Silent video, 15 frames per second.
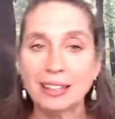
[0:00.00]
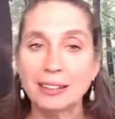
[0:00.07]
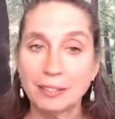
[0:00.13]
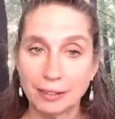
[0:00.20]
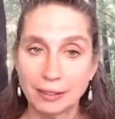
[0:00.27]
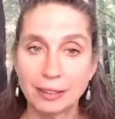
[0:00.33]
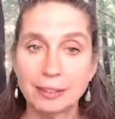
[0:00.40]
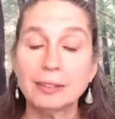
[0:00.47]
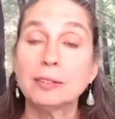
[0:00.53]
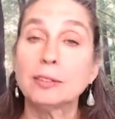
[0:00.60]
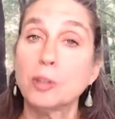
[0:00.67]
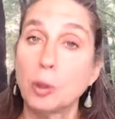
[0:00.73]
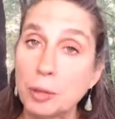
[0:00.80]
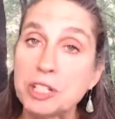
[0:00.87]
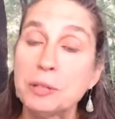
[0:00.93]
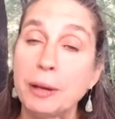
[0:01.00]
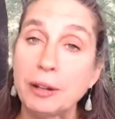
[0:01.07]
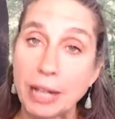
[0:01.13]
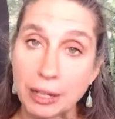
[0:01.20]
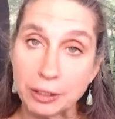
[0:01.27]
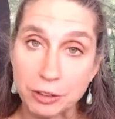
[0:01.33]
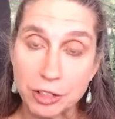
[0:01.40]
This is so much about
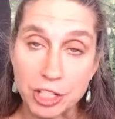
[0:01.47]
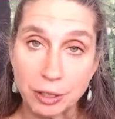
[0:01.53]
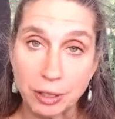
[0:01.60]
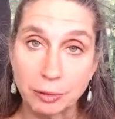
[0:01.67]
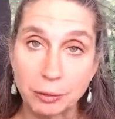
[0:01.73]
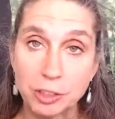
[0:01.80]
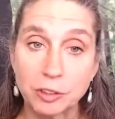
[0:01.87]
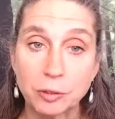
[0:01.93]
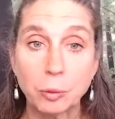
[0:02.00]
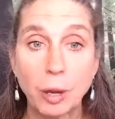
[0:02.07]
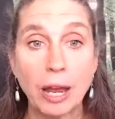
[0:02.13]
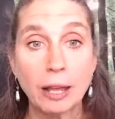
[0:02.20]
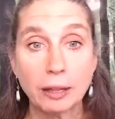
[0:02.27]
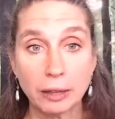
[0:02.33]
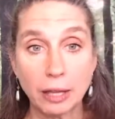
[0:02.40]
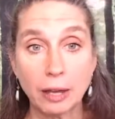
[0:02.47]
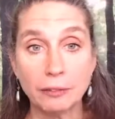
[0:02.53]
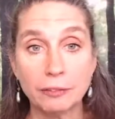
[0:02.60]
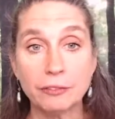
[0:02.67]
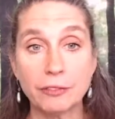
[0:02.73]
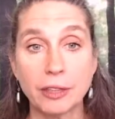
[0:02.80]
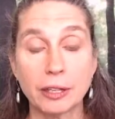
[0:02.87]
energy, which is why I love
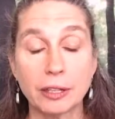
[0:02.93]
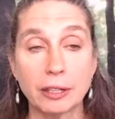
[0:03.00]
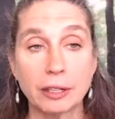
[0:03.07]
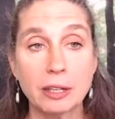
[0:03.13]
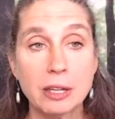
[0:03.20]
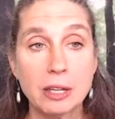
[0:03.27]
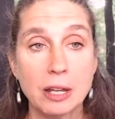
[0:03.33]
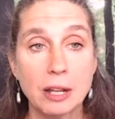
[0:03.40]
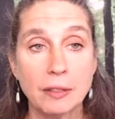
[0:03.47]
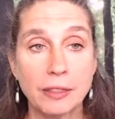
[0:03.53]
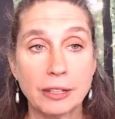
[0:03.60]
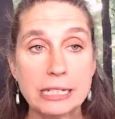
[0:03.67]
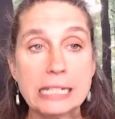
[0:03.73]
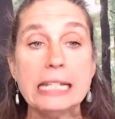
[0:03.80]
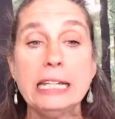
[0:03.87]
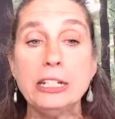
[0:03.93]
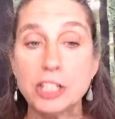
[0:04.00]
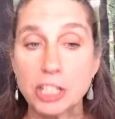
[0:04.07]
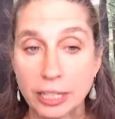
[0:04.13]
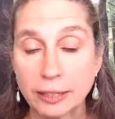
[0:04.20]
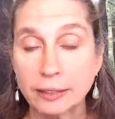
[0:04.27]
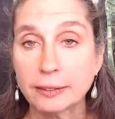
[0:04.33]
the
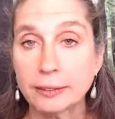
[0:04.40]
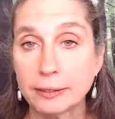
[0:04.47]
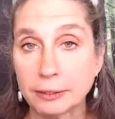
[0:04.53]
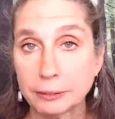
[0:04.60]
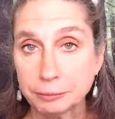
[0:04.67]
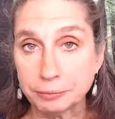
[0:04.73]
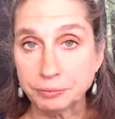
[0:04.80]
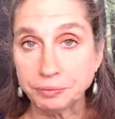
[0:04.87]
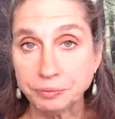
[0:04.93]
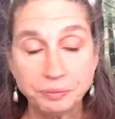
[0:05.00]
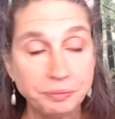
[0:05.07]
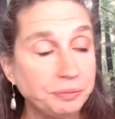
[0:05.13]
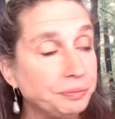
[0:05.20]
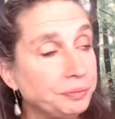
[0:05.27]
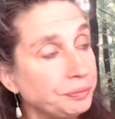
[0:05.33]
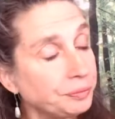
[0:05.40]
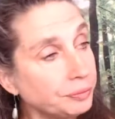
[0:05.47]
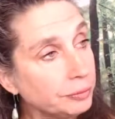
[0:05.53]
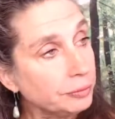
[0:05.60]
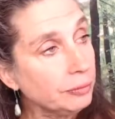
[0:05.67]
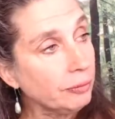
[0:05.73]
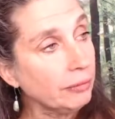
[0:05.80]
teachings,
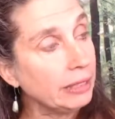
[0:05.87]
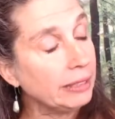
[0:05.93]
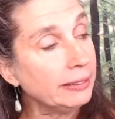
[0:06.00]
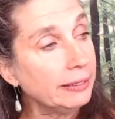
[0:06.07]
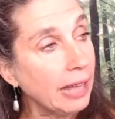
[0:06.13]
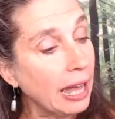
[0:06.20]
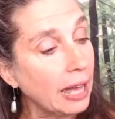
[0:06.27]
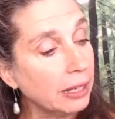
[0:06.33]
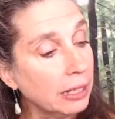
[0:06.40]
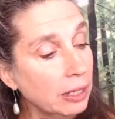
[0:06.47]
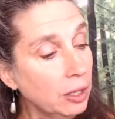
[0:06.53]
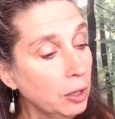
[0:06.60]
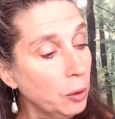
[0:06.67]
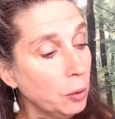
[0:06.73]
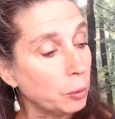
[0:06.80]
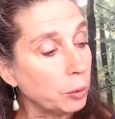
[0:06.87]
is that we're